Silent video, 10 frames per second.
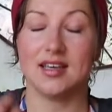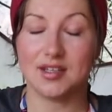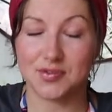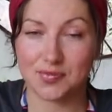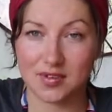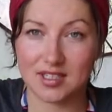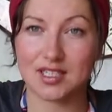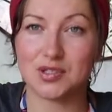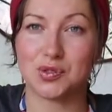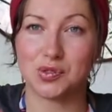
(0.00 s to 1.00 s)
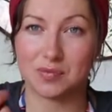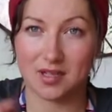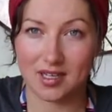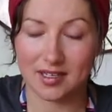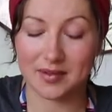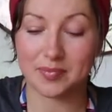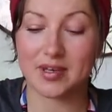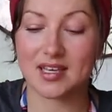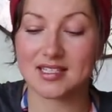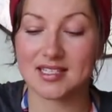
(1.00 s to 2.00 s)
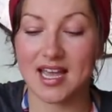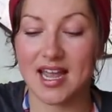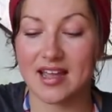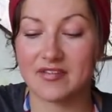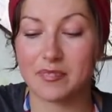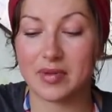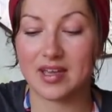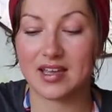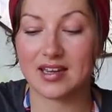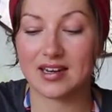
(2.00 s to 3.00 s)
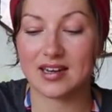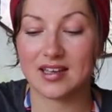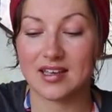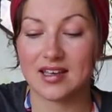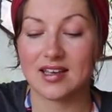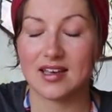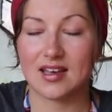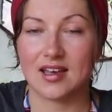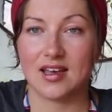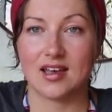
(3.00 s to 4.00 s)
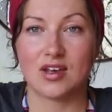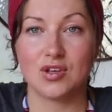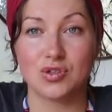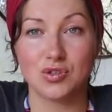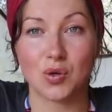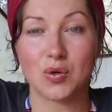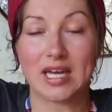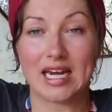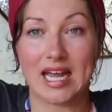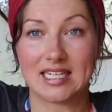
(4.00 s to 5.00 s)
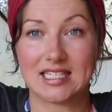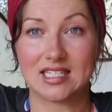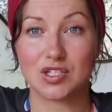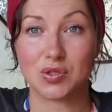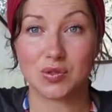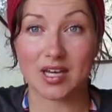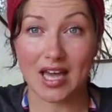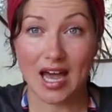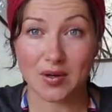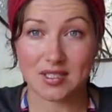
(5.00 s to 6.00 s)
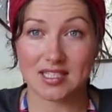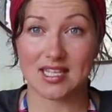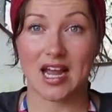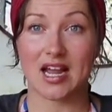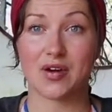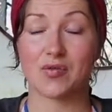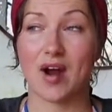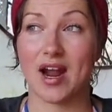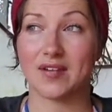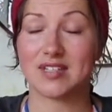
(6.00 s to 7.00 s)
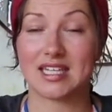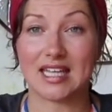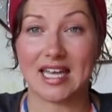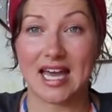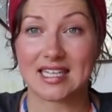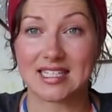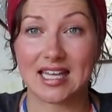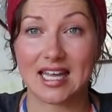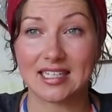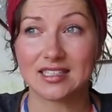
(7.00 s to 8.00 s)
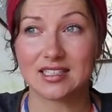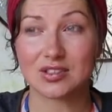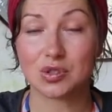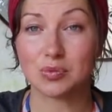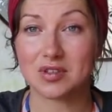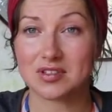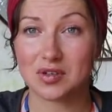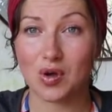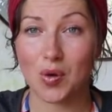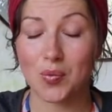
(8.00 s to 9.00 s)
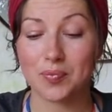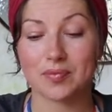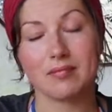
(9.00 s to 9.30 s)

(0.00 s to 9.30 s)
It's really touching me because I have been so connected to cacao since I arrived at Lake Atilan 2 months ago.